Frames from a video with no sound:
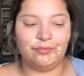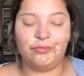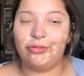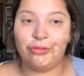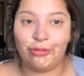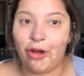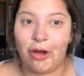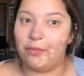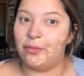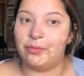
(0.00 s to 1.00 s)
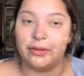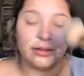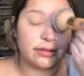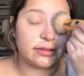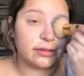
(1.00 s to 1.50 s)

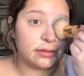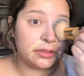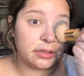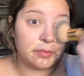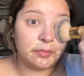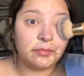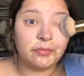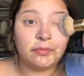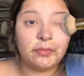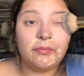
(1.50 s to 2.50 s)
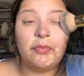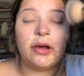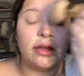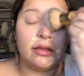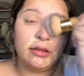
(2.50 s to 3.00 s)
Probably isn't. But